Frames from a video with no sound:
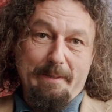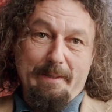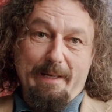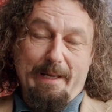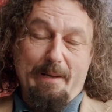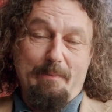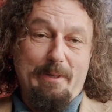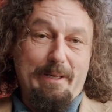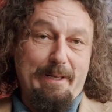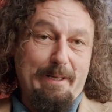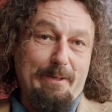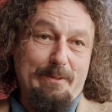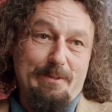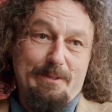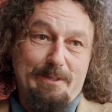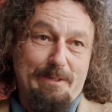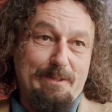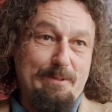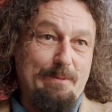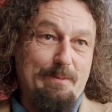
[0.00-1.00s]
And we're
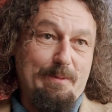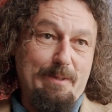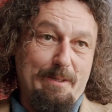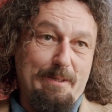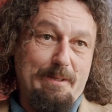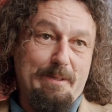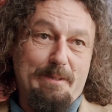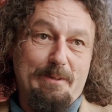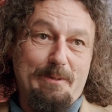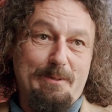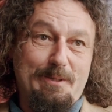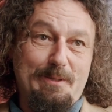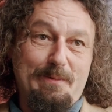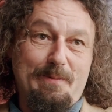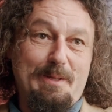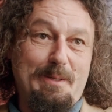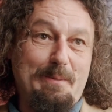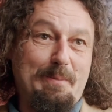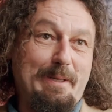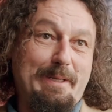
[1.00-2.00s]
close to lots
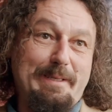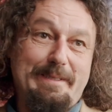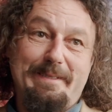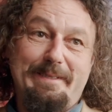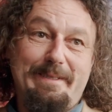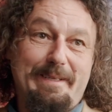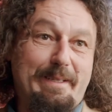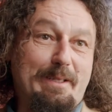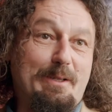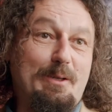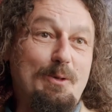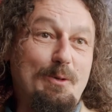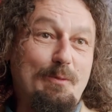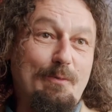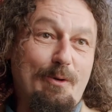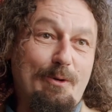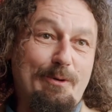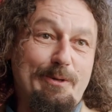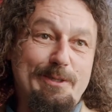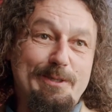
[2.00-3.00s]
of other places, like the New
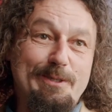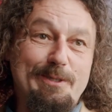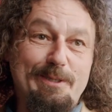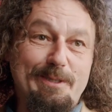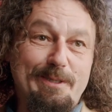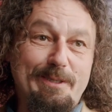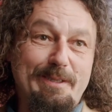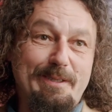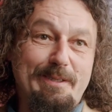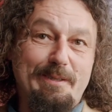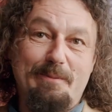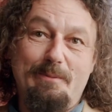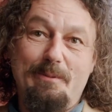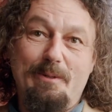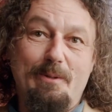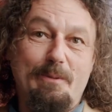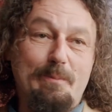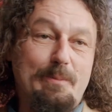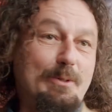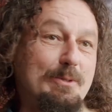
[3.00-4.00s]
Forest, and
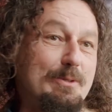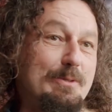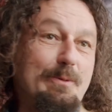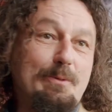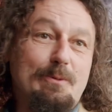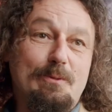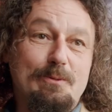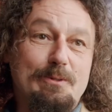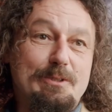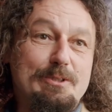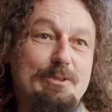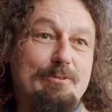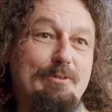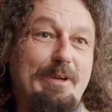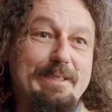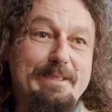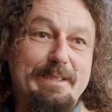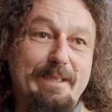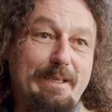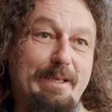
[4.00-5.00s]
we've got beautiful
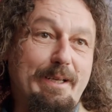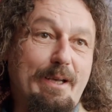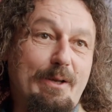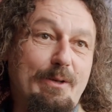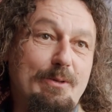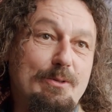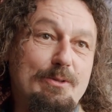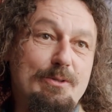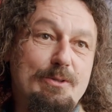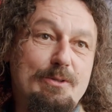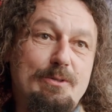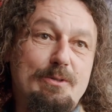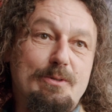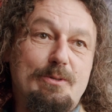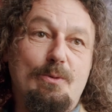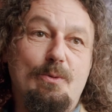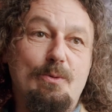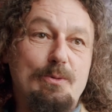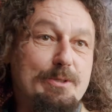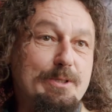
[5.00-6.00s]
Jurassic
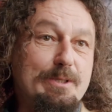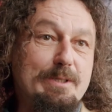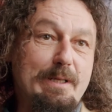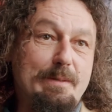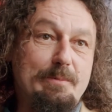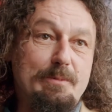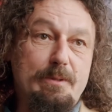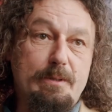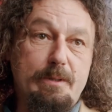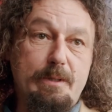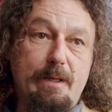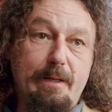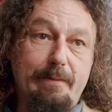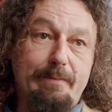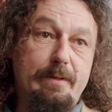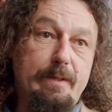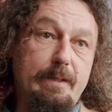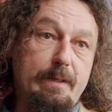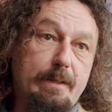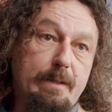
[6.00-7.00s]
Coast. Dorset's absolutely
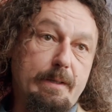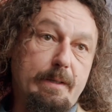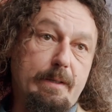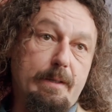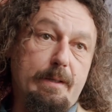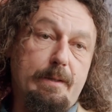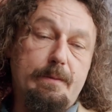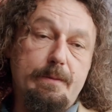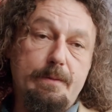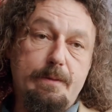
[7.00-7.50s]
lovely, you know.